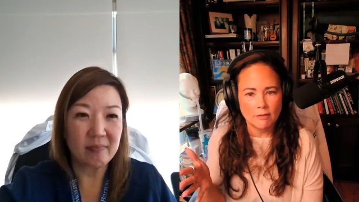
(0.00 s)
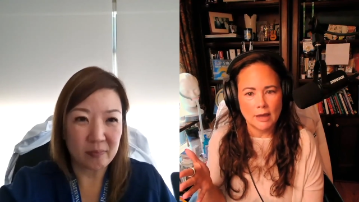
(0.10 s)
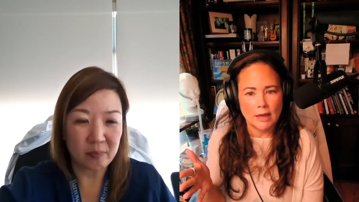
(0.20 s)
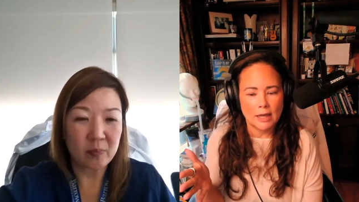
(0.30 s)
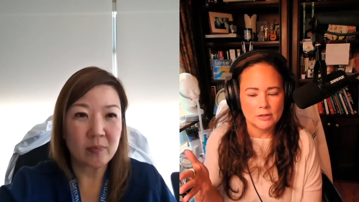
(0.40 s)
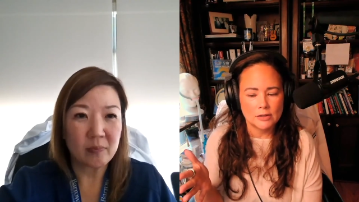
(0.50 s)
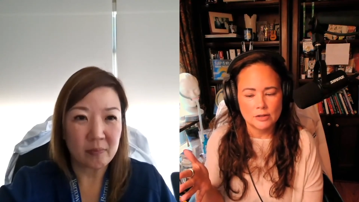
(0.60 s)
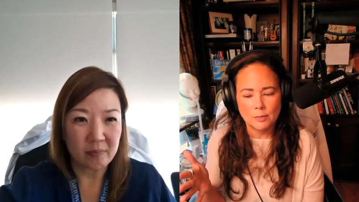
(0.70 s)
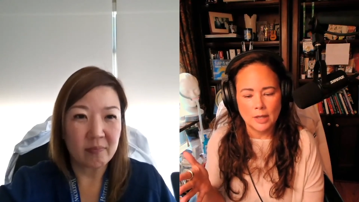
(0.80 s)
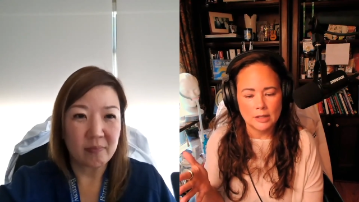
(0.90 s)
Speaker 1: that
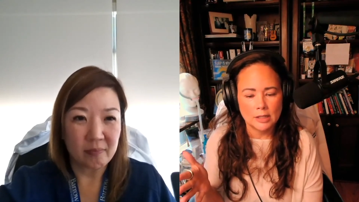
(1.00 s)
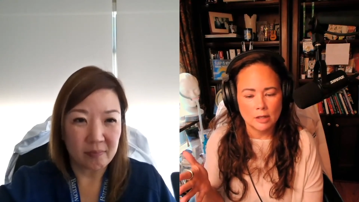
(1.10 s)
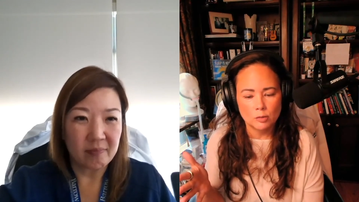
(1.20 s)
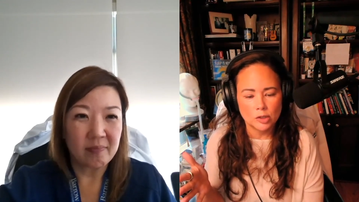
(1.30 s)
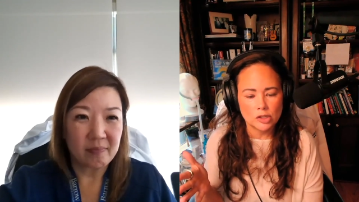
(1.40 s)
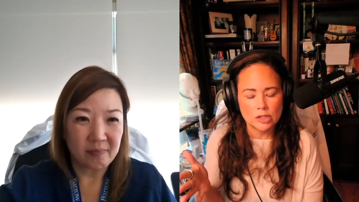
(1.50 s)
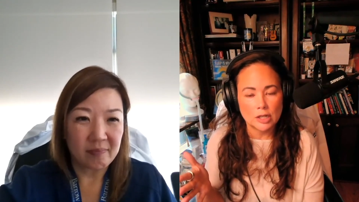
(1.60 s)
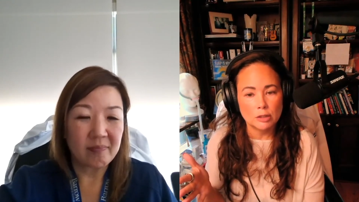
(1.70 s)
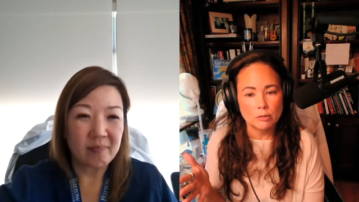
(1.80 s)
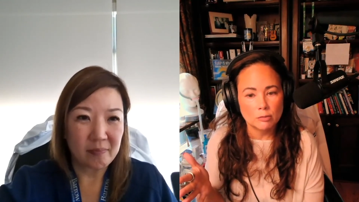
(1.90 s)
depending on which
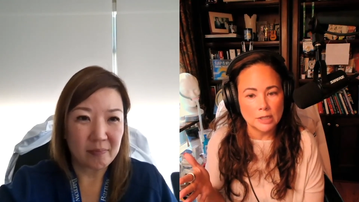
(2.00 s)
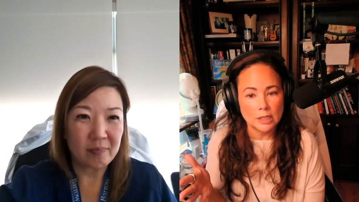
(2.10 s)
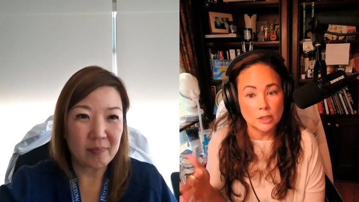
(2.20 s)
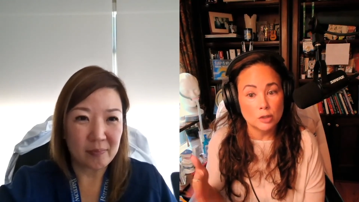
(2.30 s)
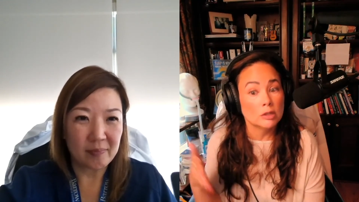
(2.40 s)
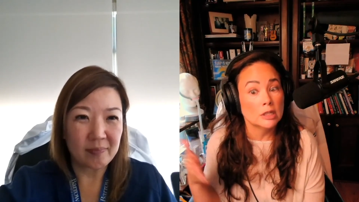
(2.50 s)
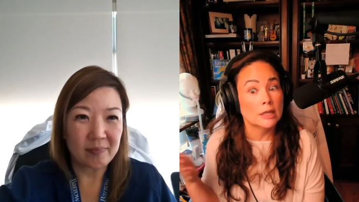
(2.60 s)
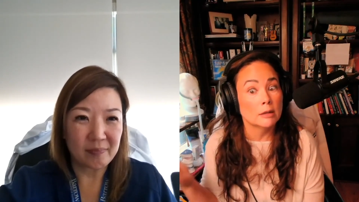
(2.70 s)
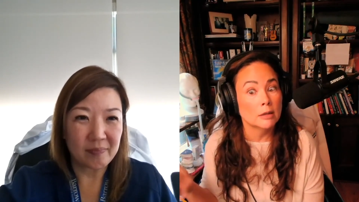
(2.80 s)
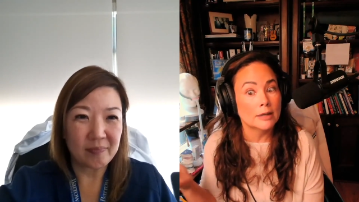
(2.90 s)
study you read, you could
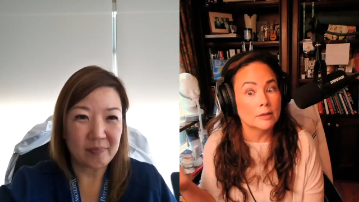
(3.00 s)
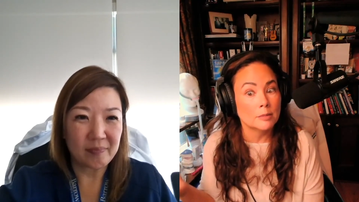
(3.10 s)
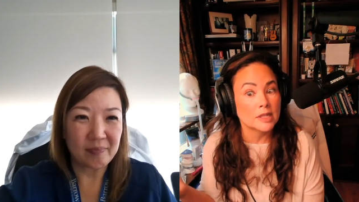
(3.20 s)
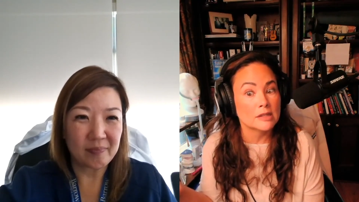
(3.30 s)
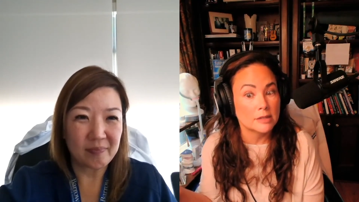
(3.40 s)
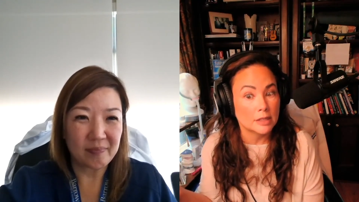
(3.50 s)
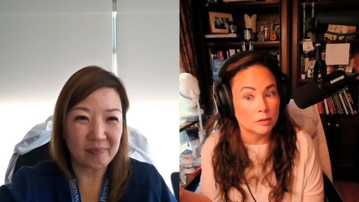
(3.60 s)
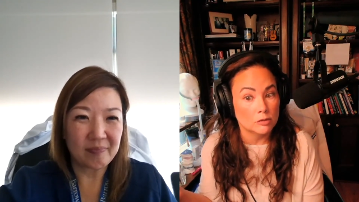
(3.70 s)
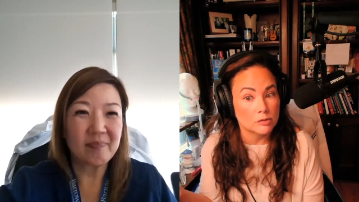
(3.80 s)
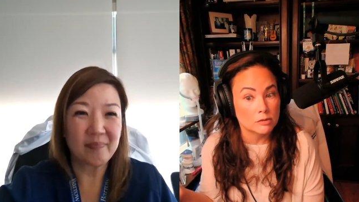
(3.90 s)
get a lot of mixed
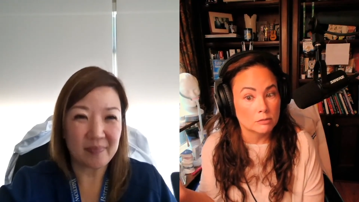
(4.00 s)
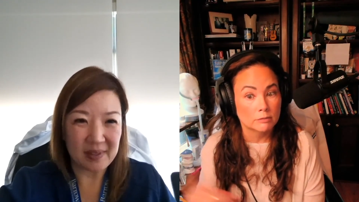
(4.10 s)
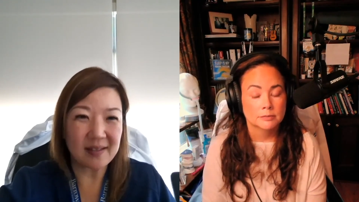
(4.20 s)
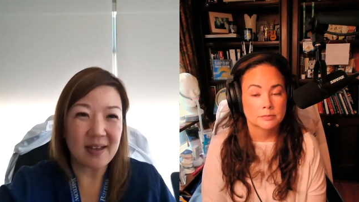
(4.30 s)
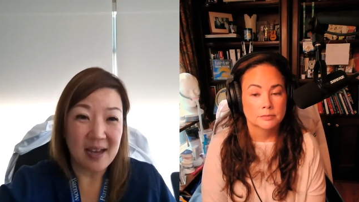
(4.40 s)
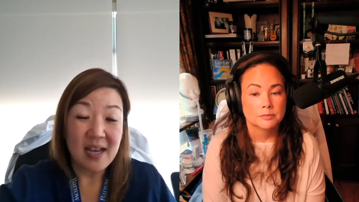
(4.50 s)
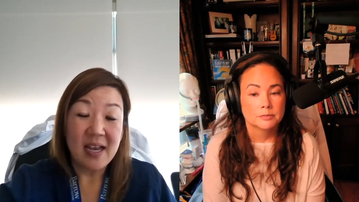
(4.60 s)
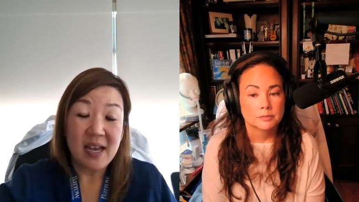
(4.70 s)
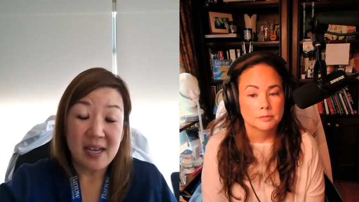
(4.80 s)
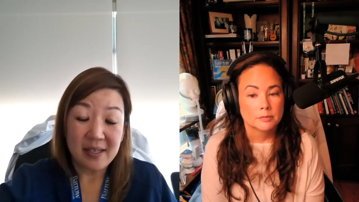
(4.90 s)
signals.
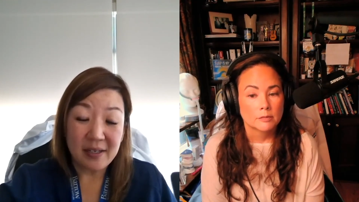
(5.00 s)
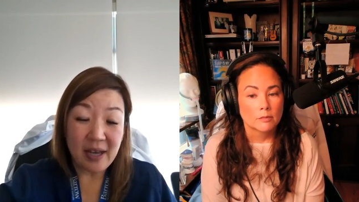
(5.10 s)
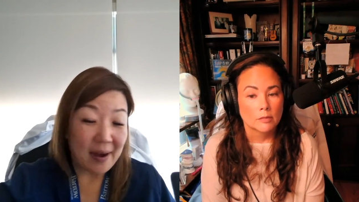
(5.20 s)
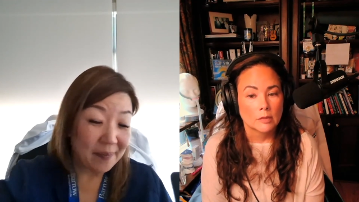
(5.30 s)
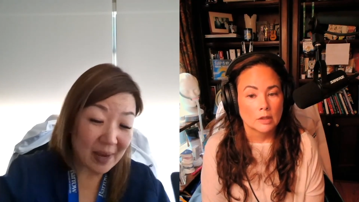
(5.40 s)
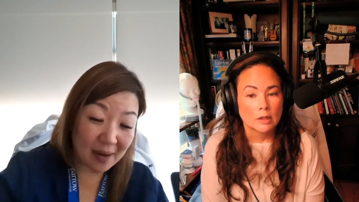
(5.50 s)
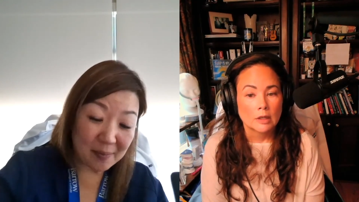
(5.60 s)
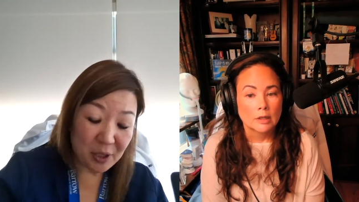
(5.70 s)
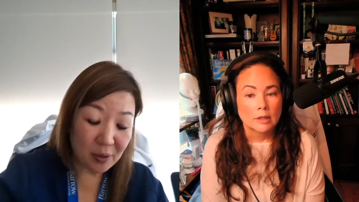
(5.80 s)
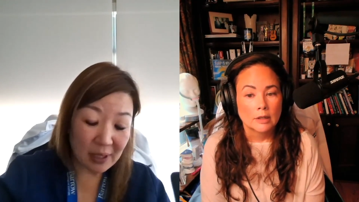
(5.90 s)
Speaker 2: Yeah,
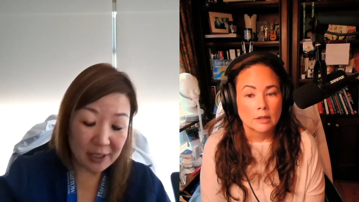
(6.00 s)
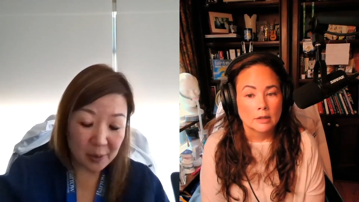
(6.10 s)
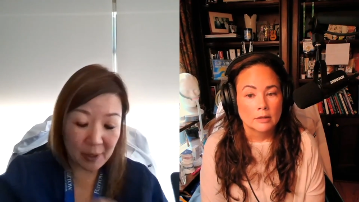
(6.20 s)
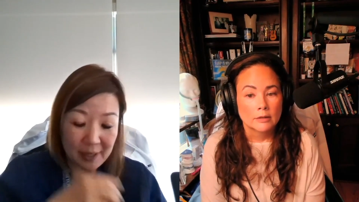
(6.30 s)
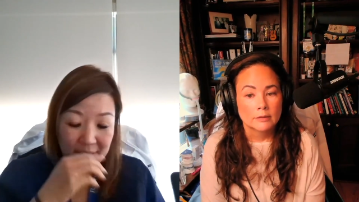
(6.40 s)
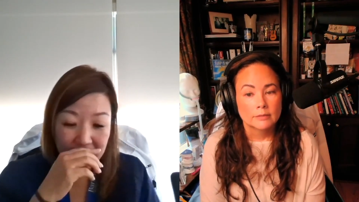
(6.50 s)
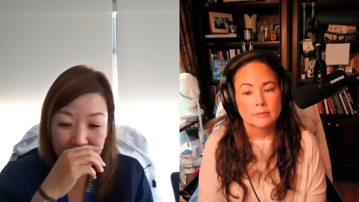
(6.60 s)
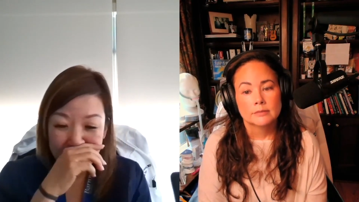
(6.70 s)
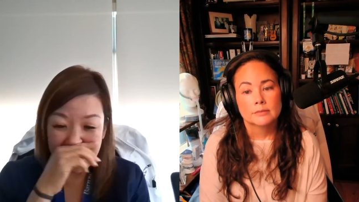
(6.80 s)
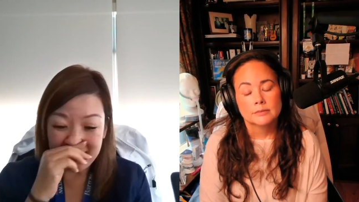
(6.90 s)
I'm so glad you brought that
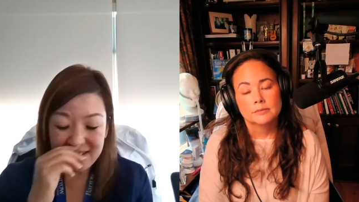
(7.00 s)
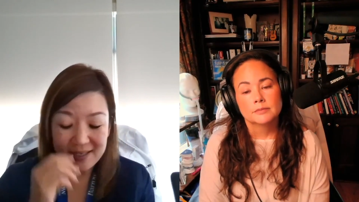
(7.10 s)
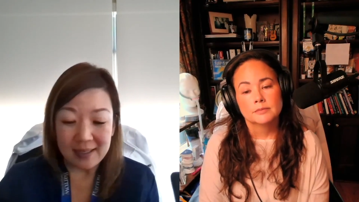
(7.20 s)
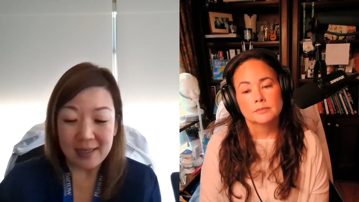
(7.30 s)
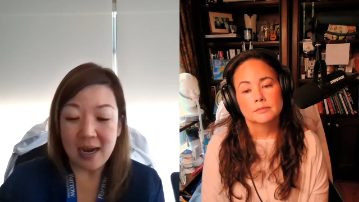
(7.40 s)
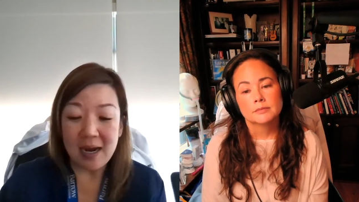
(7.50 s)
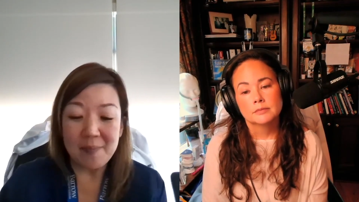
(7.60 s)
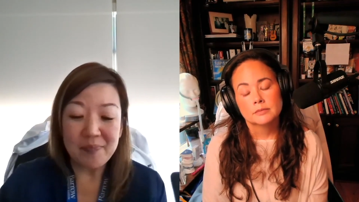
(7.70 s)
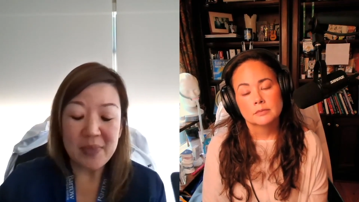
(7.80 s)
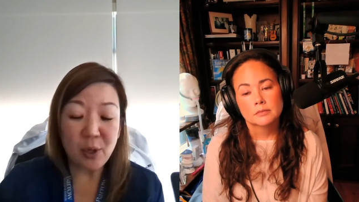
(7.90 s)
up, Alison.
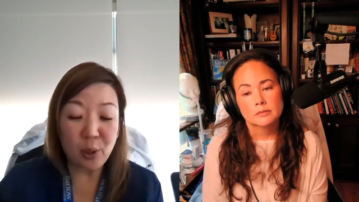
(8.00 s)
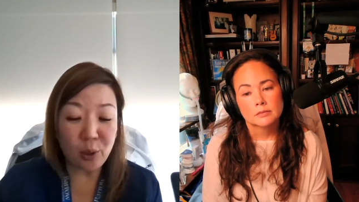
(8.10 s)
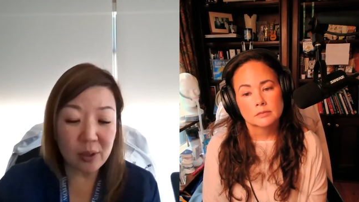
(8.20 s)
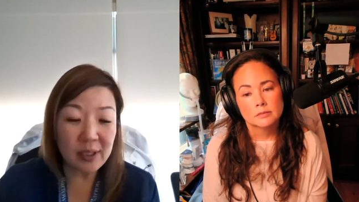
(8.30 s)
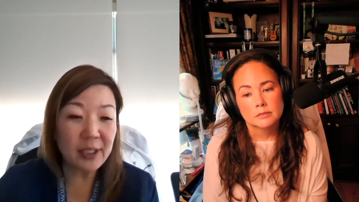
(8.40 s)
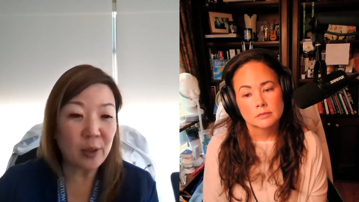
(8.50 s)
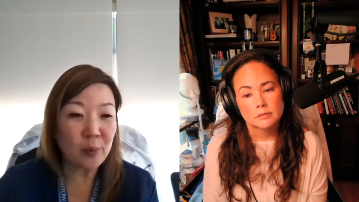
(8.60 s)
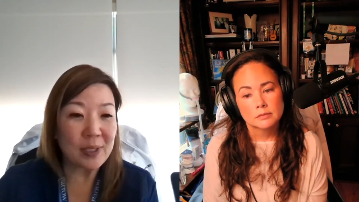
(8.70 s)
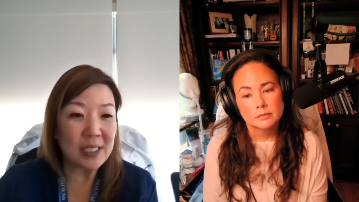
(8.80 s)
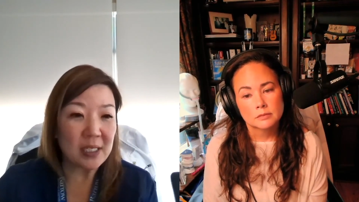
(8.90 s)
Um, the earlier
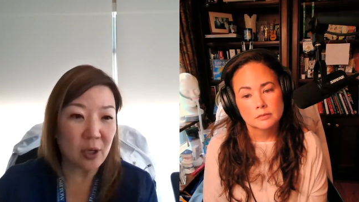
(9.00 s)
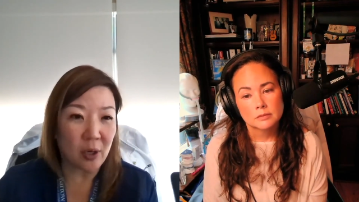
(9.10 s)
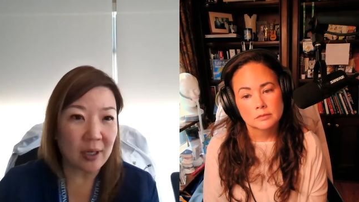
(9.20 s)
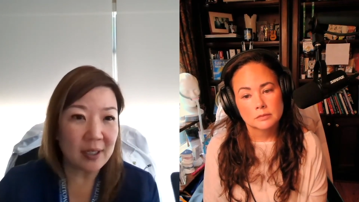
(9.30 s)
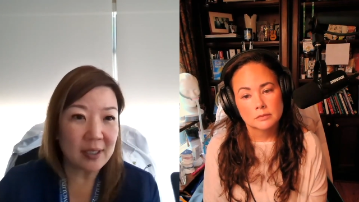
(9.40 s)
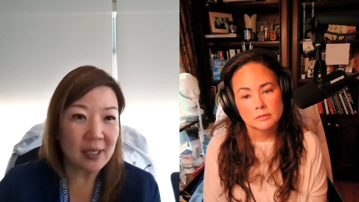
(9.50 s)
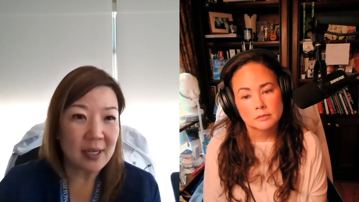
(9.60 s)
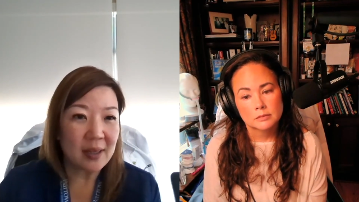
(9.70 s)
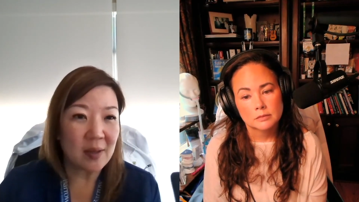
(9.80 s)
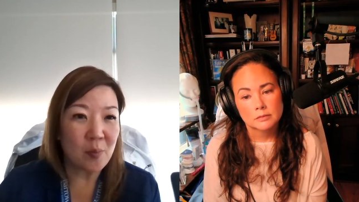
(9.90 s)
we start,
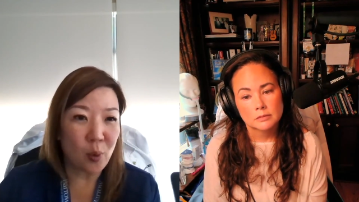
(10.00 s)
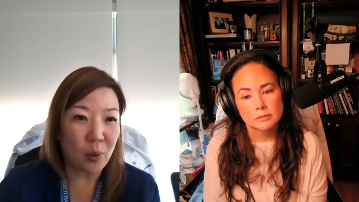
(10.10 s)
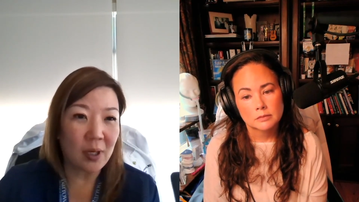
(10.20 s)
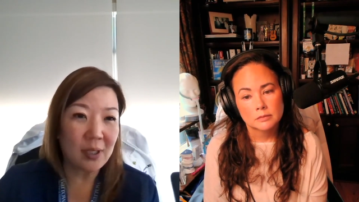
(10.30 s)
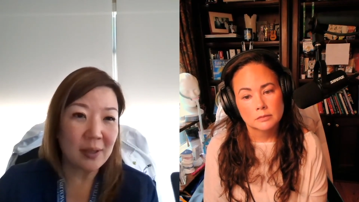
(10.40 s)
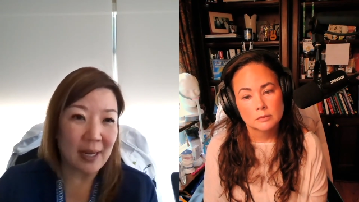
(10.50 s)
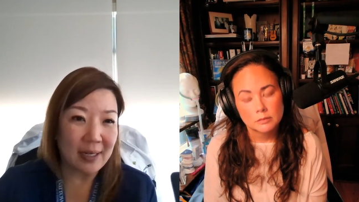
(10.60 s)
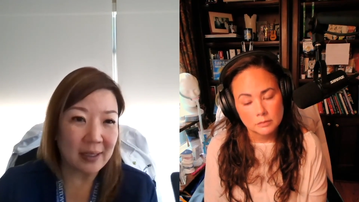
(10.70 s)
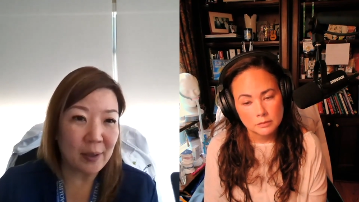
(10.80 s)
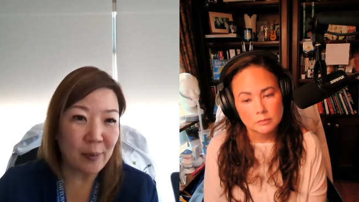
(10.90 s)
the more likely